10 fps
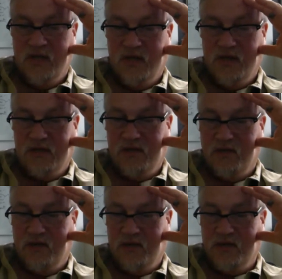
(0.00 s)
So
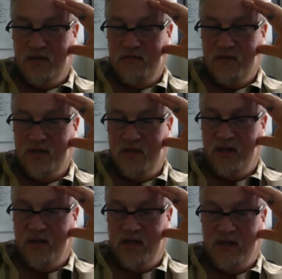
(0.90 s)
it looks to me
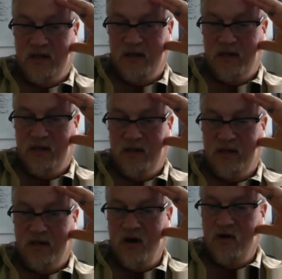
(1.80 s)
like,
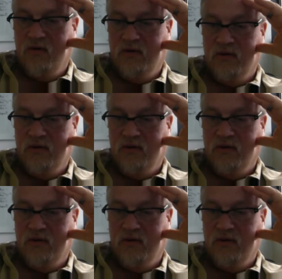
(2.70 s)
oh,